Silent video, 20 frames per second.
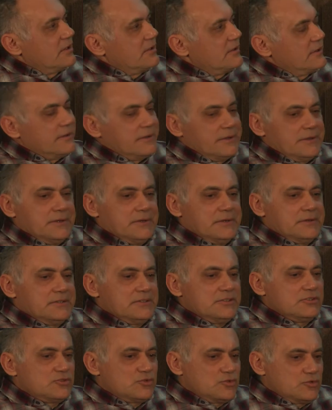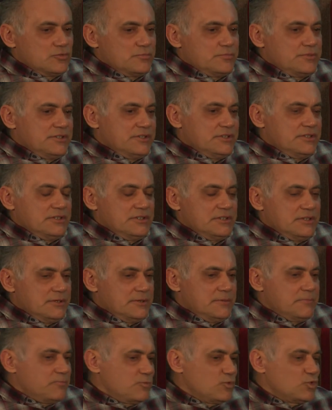Need to
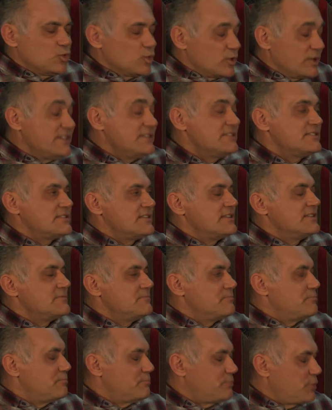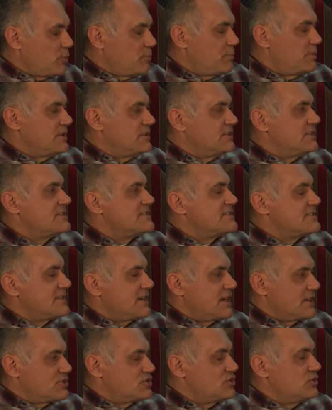read properly the
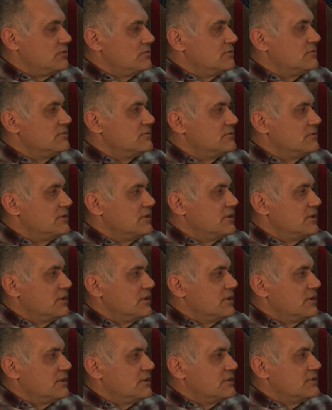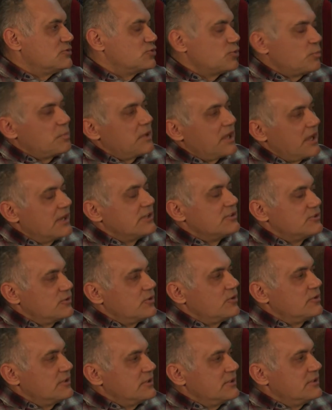instruction supplied
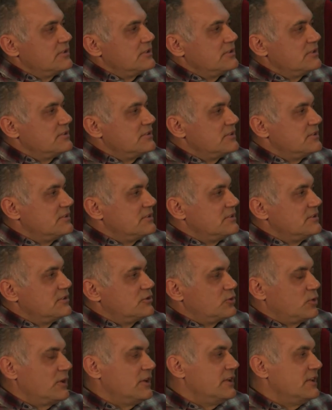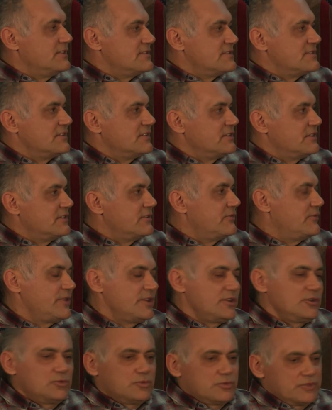on the toilets,
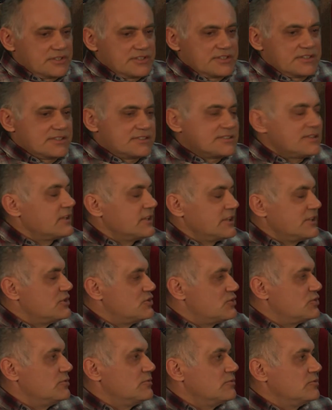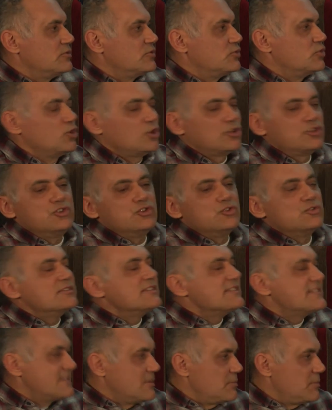referring to the installation, to not use
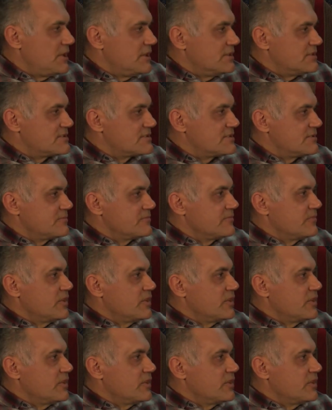the cements.